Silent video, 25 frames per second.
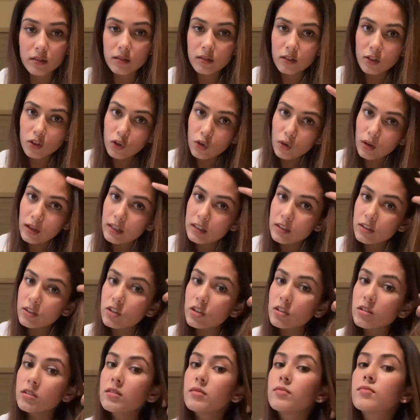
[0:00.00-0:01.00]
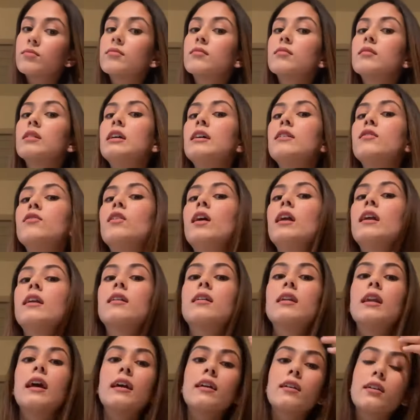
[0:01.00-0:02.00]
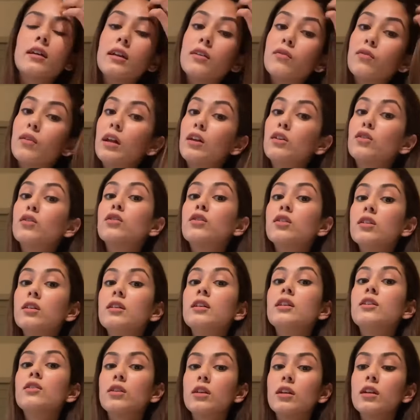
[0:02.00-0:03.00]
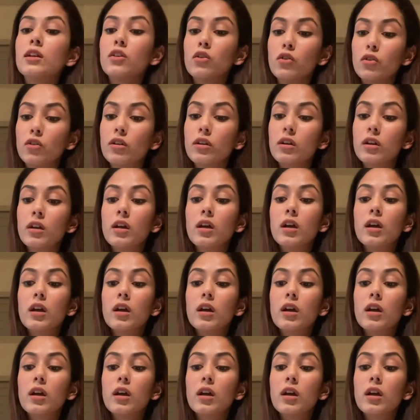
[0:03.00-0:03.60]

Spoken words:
It felt really, really good.